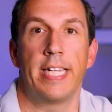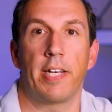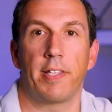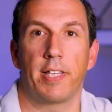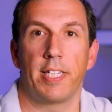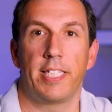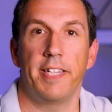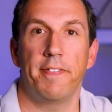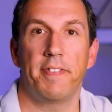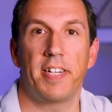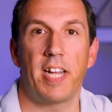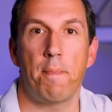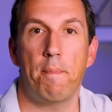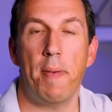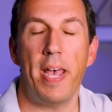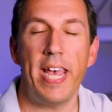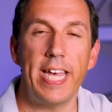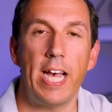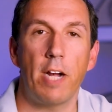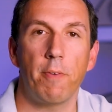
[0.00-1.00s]
Now, the dividend
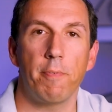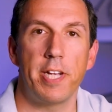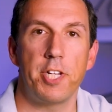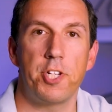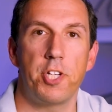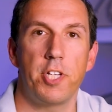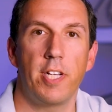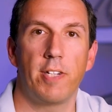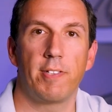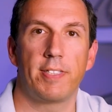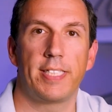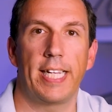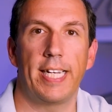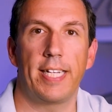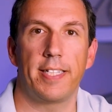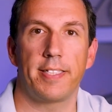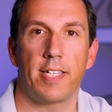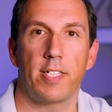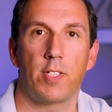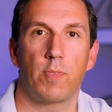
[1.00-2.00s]
payout ratio
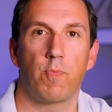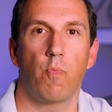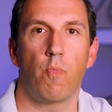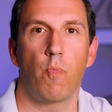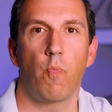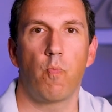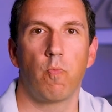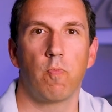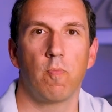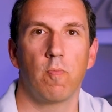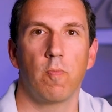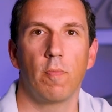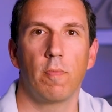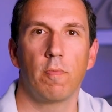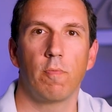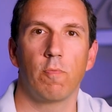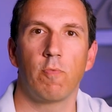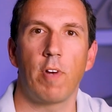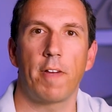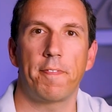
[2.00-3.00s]
tells us
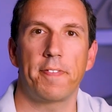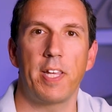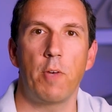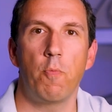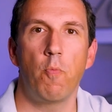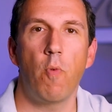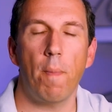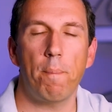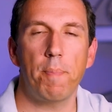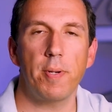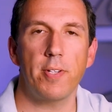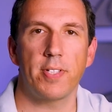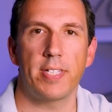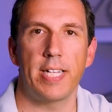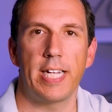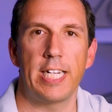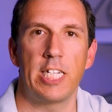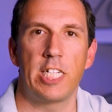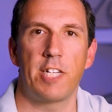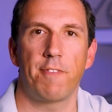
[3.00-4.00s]
roughly what
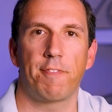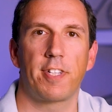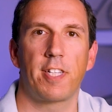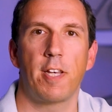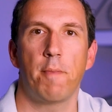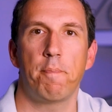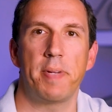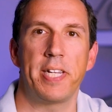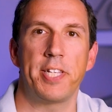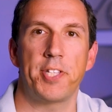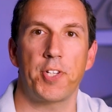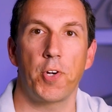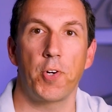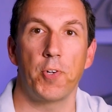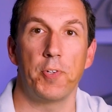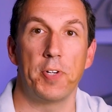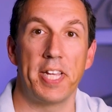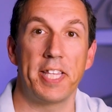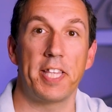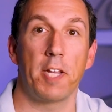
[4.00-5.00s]
percentage of a company's
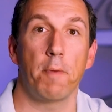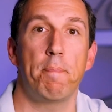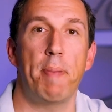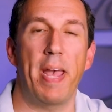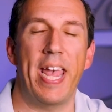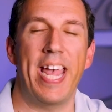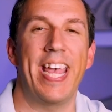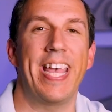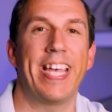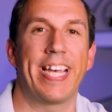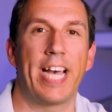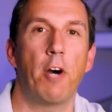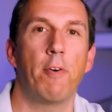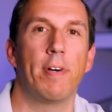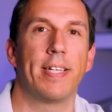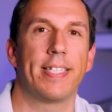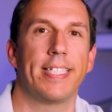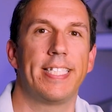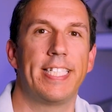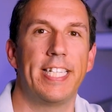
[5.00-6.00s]
earning they're paying
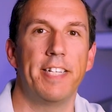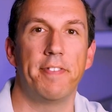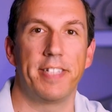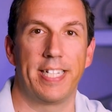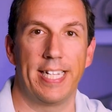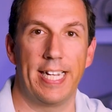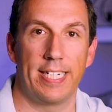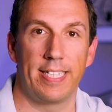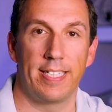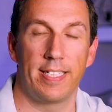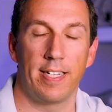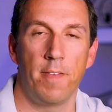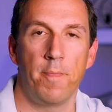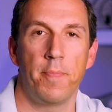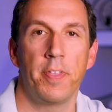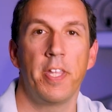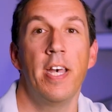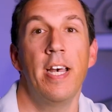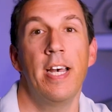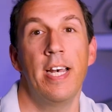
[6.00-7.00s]
out as a dividend.
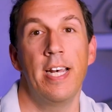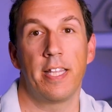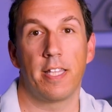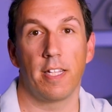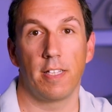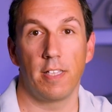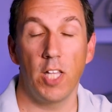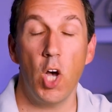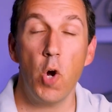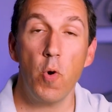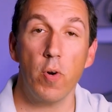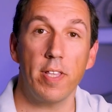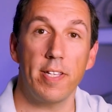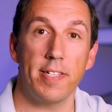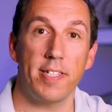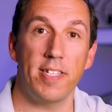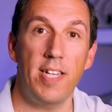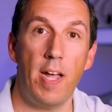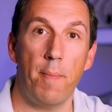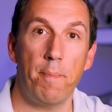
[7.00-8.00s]
The lower
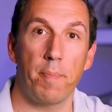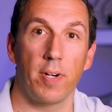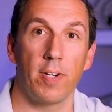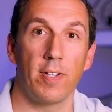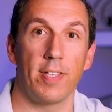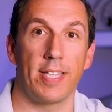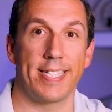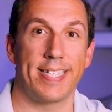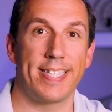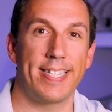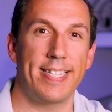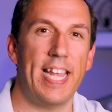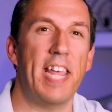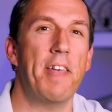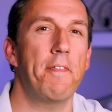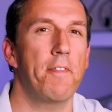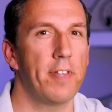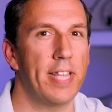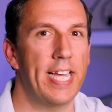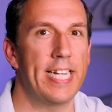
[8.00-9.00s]
this number, the
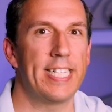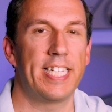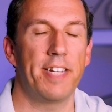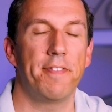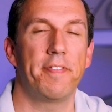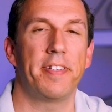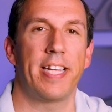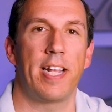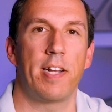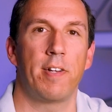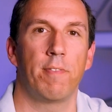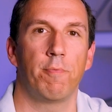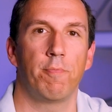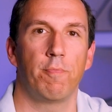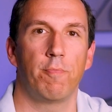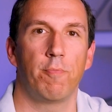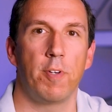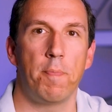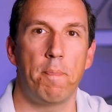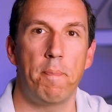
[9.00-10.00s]
safer that dividend
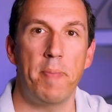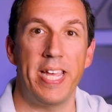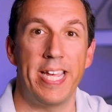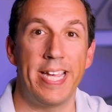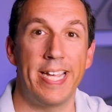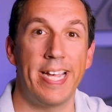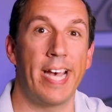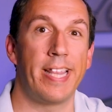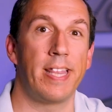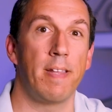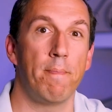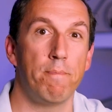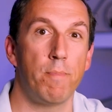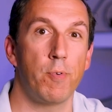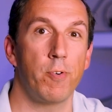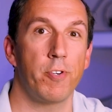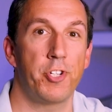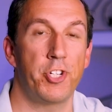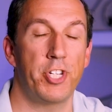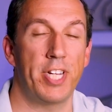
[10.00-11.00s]
would be, and the
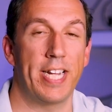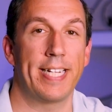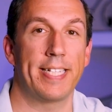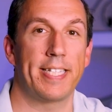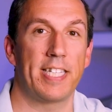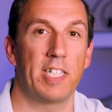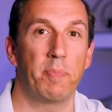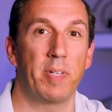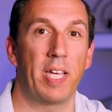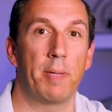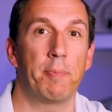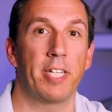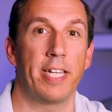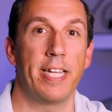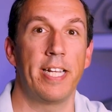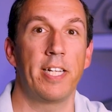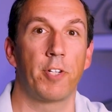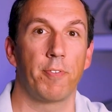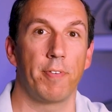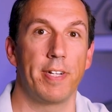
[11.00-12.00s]
more chance they'll be able
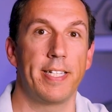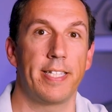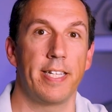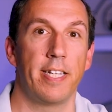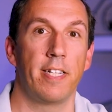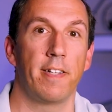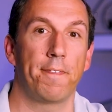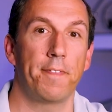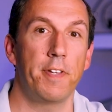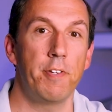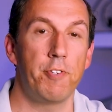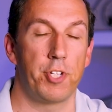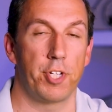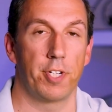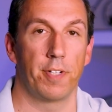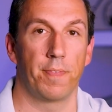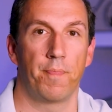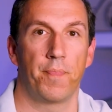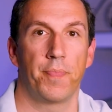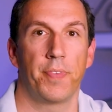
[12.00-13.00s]
to increase it in the future.